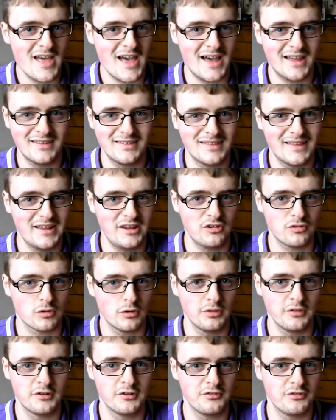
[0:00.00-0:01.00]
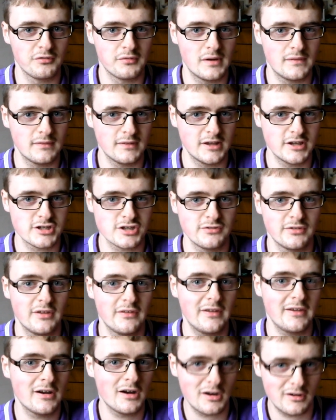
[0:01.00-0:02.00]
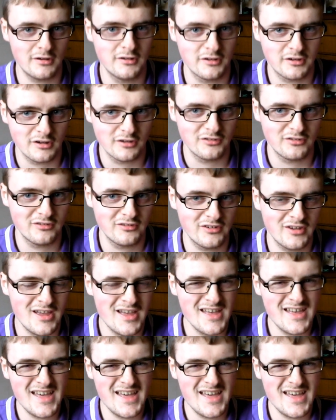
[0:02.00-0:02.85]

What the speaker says: and later on there is the revelation that they are her cousins.